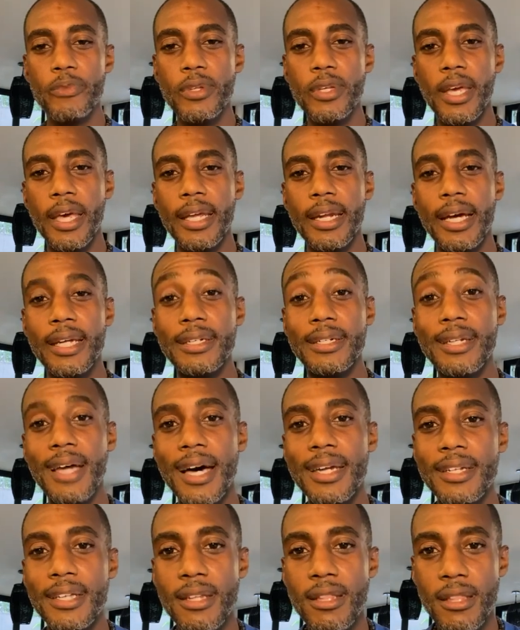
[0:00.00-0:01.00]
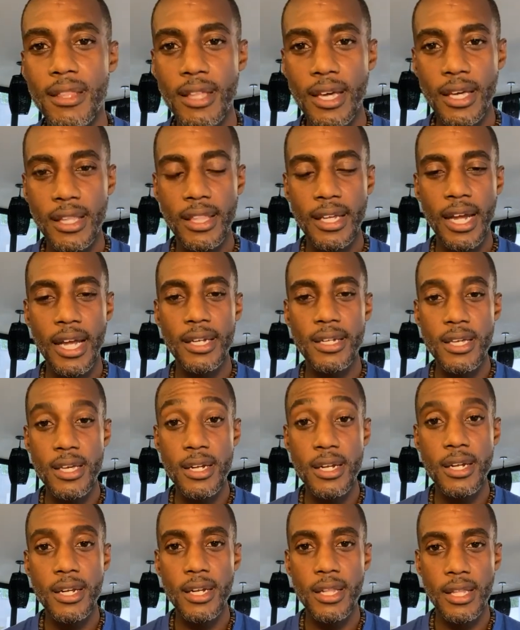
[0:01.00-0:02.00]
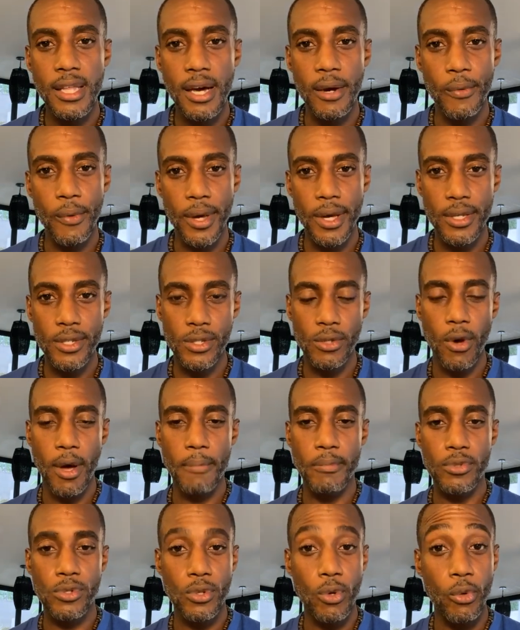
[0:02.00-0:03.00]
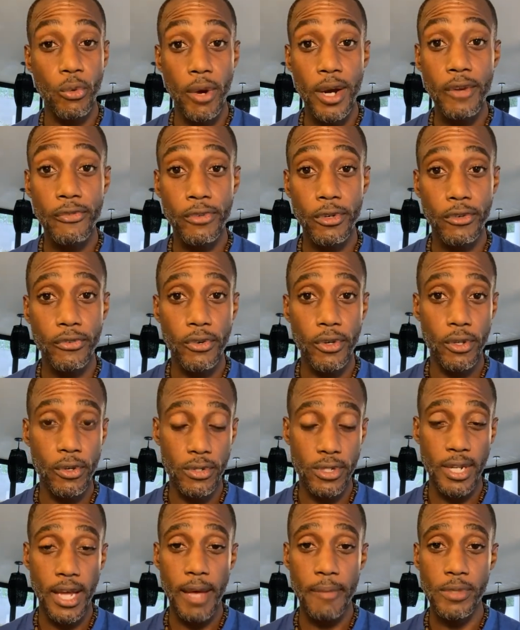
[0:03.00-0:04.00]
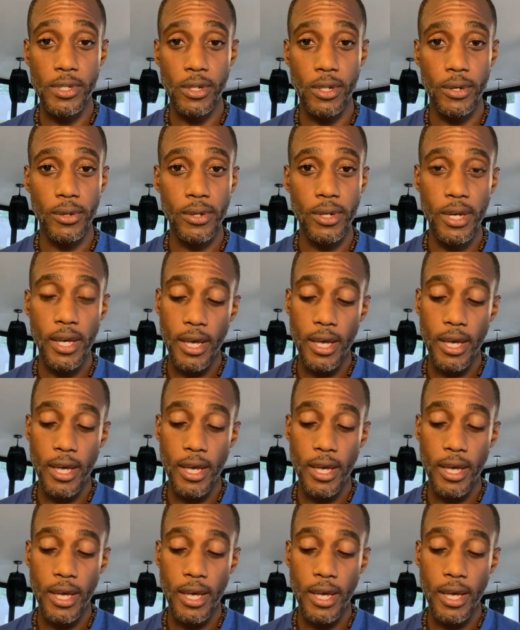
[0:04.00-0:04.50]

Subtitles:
And I didn't think that I needed it in that way. So I'm so grateful for those times alone.